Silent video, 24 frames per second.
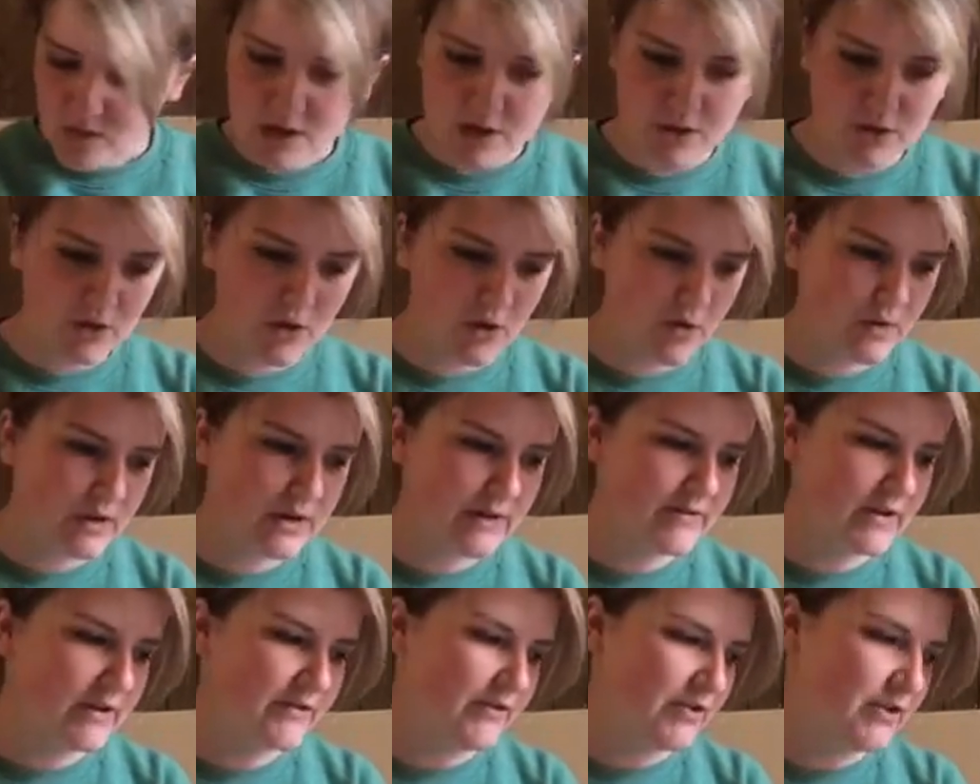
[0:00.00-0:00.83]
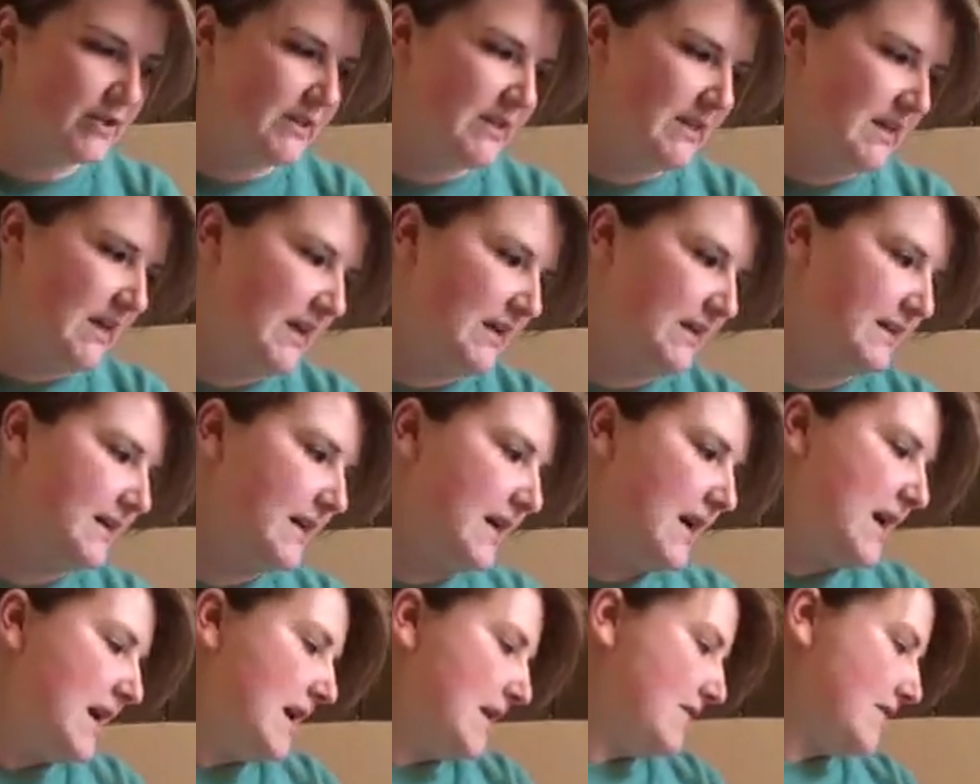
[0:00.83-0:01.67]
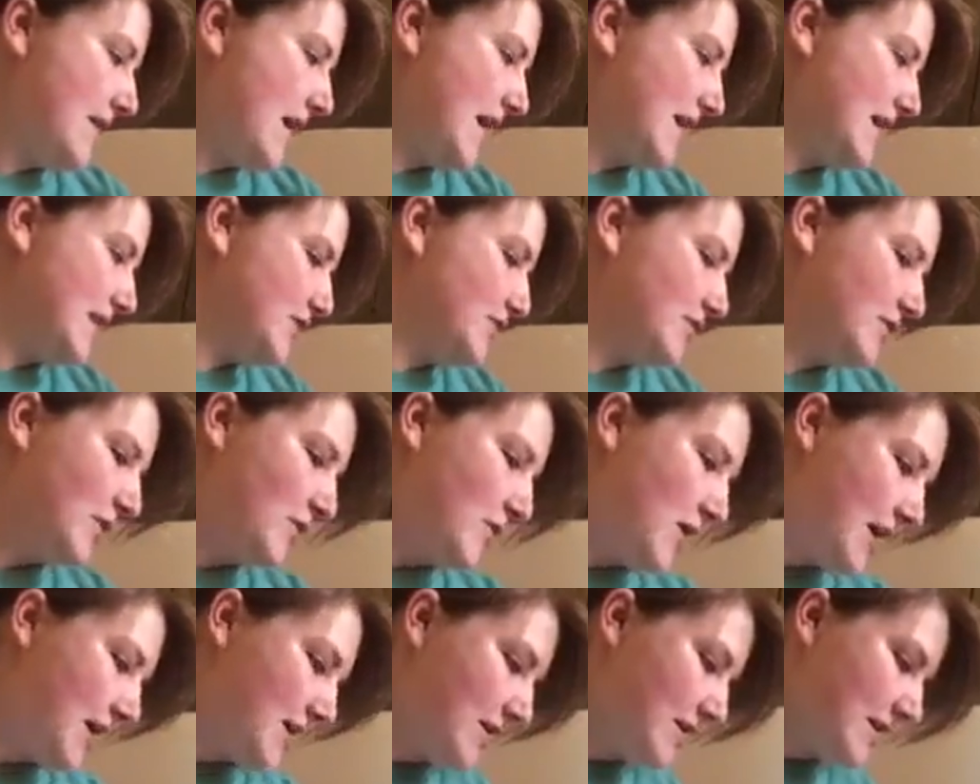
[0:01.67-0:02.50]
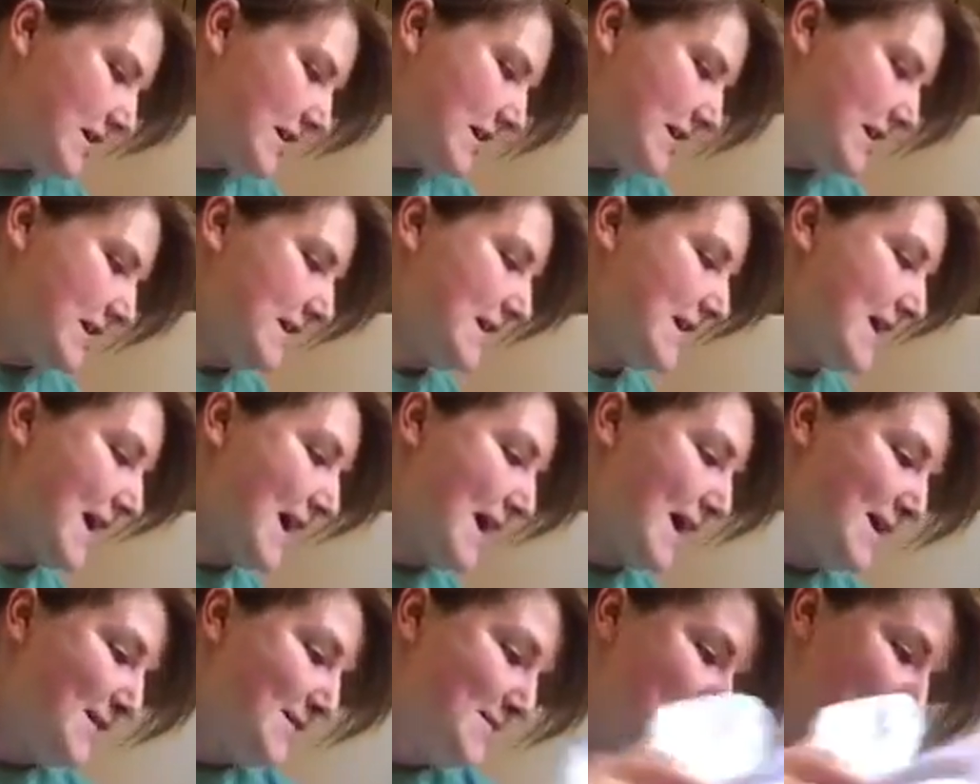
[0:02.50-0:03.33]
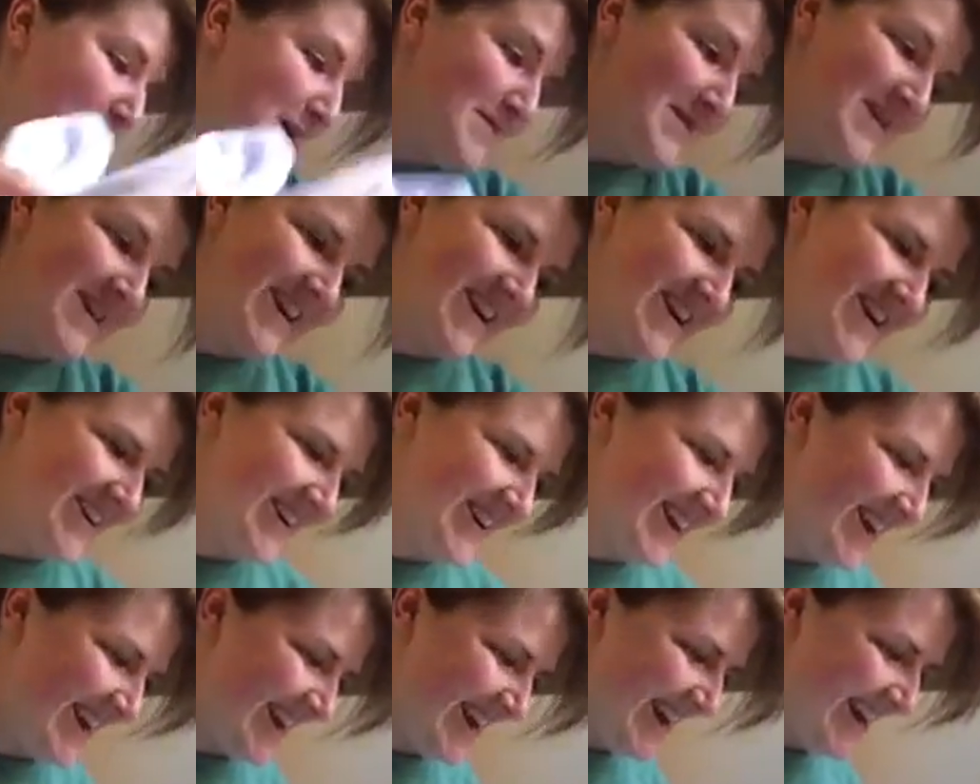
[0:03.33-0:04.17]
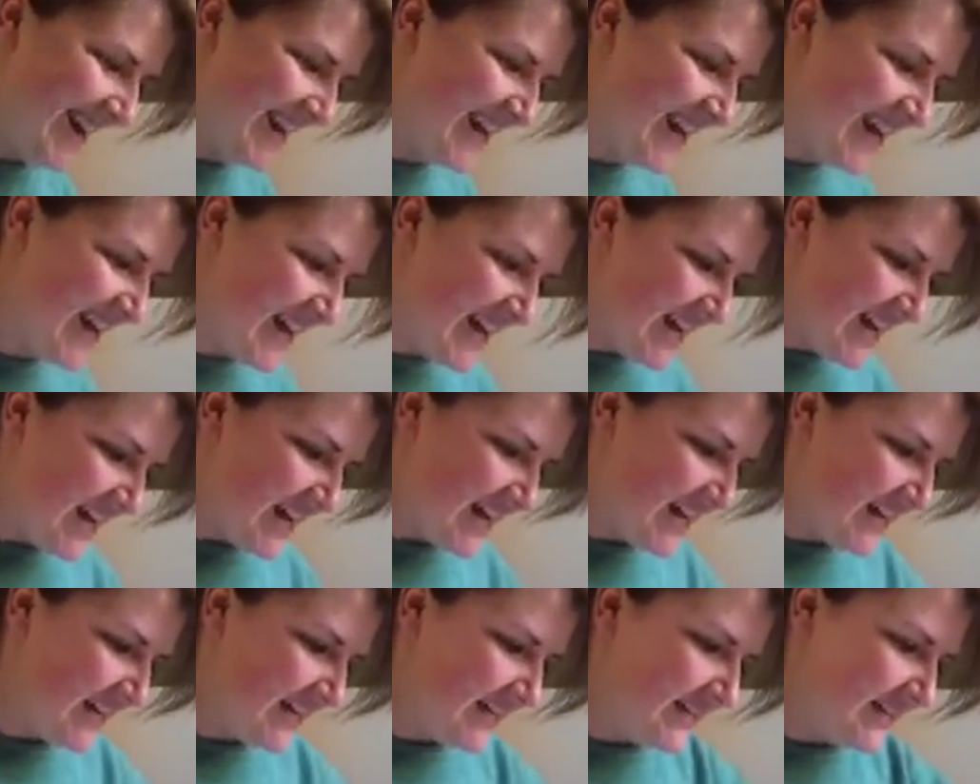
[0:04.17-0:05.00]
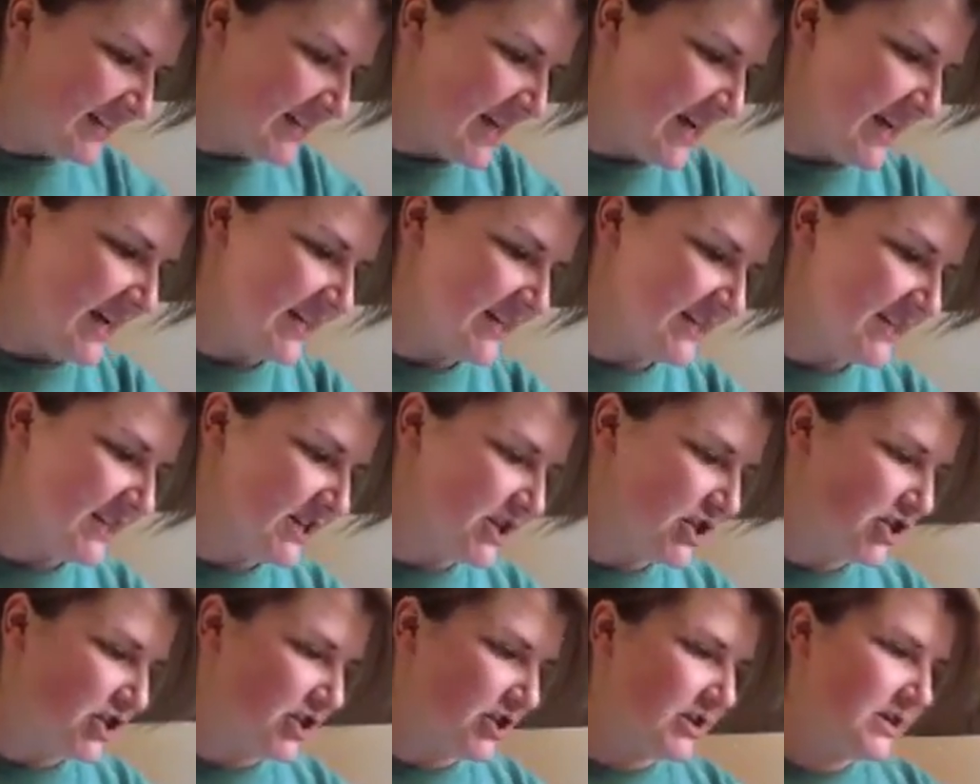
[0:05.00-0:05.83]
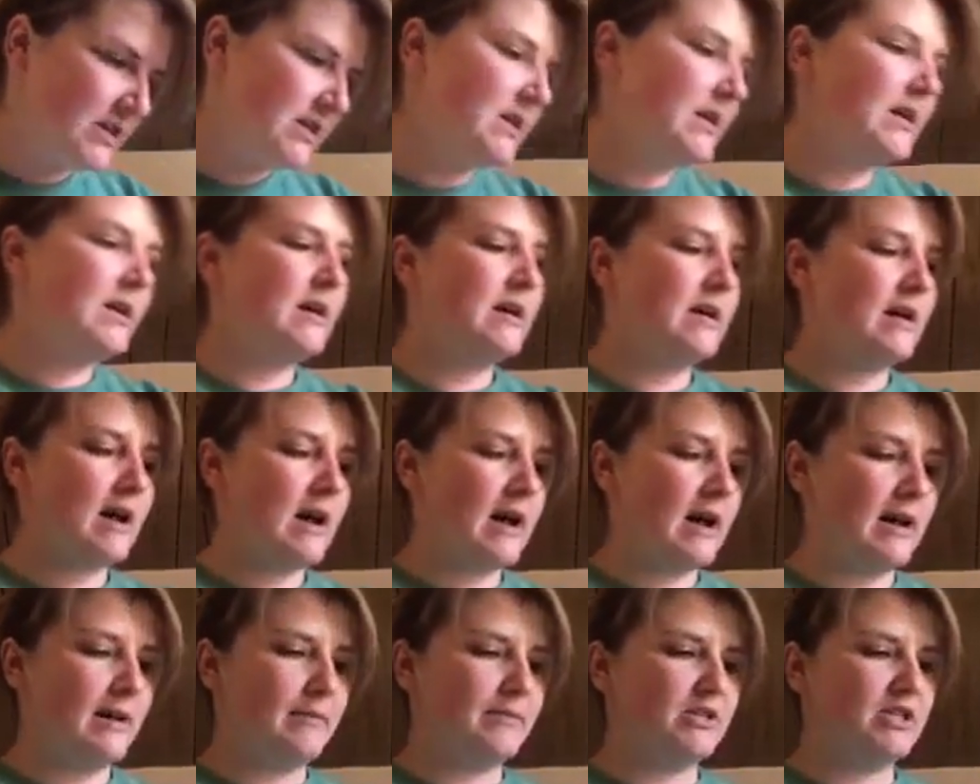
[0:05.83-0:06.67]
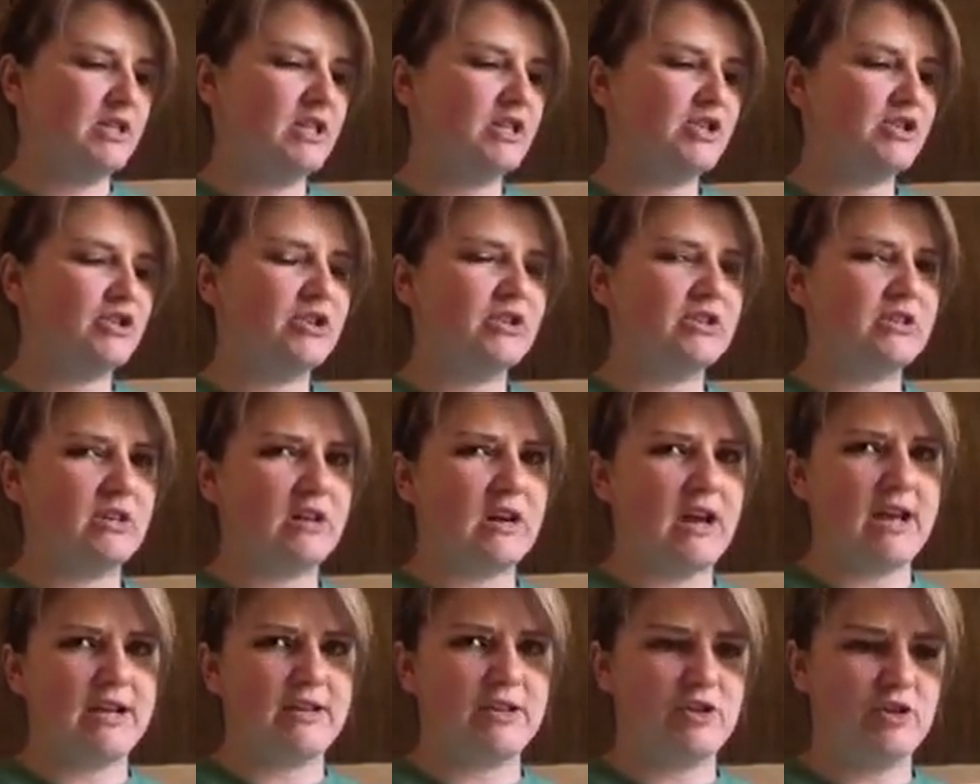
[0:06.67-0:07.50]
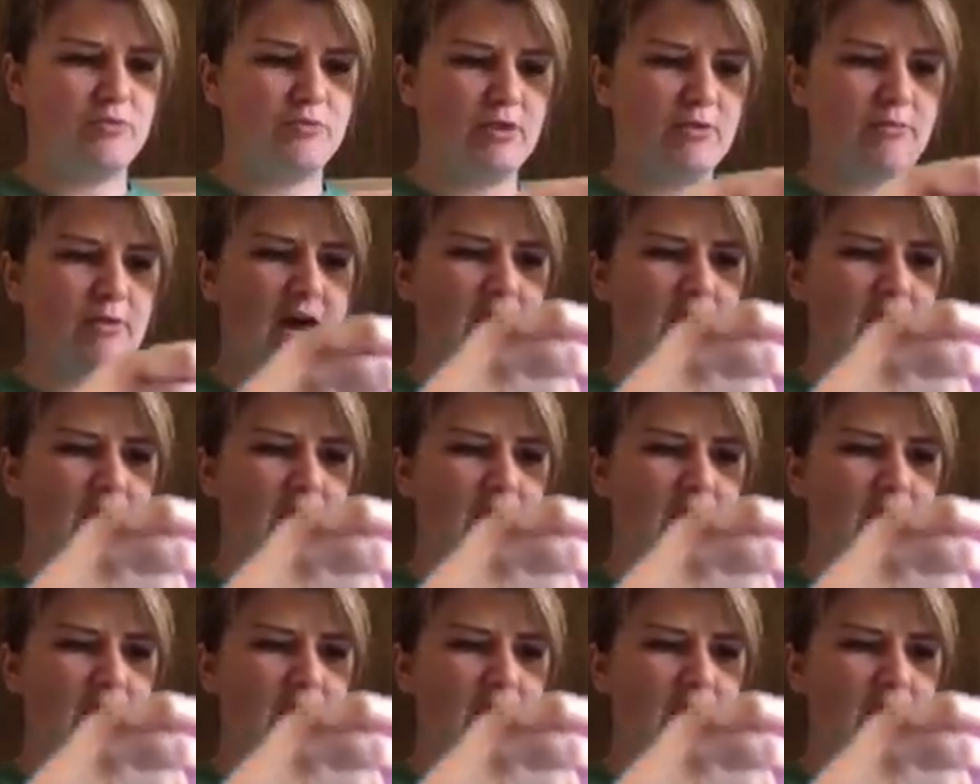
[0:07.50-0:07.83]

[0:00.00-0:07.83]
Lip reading: So one of the first things that is required in a baby care kit is a t-shirt. T-shirts are not super